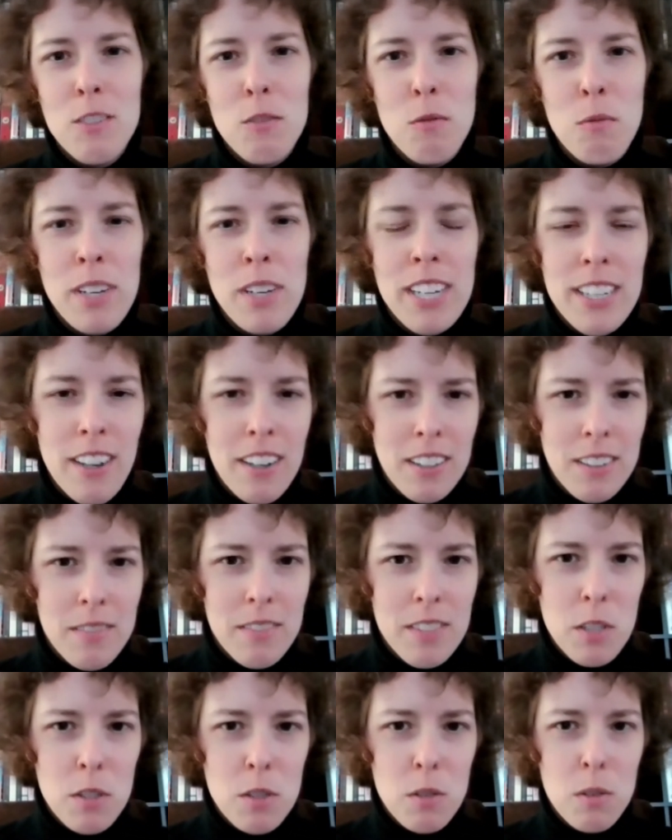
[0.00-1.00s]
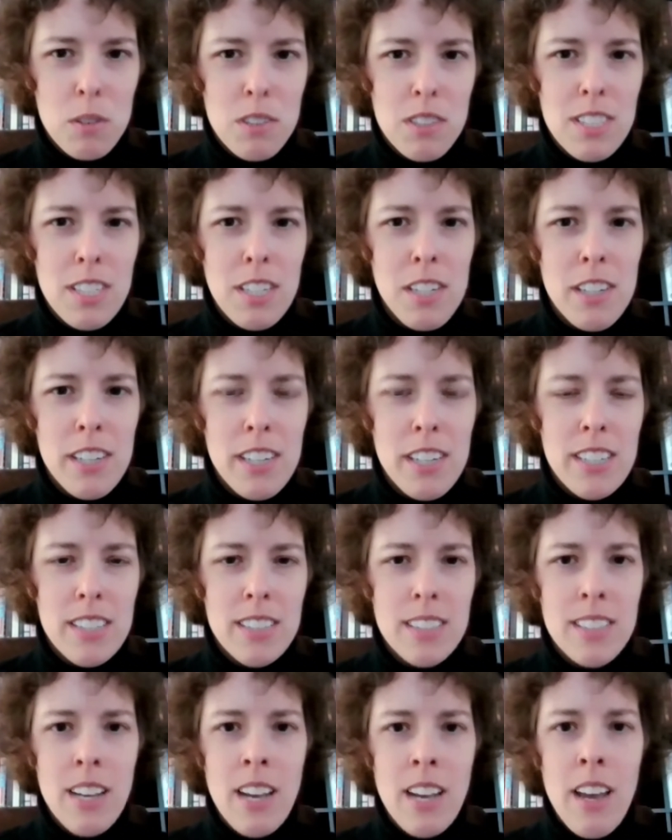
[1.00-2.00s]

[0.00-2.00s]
read all of these old series.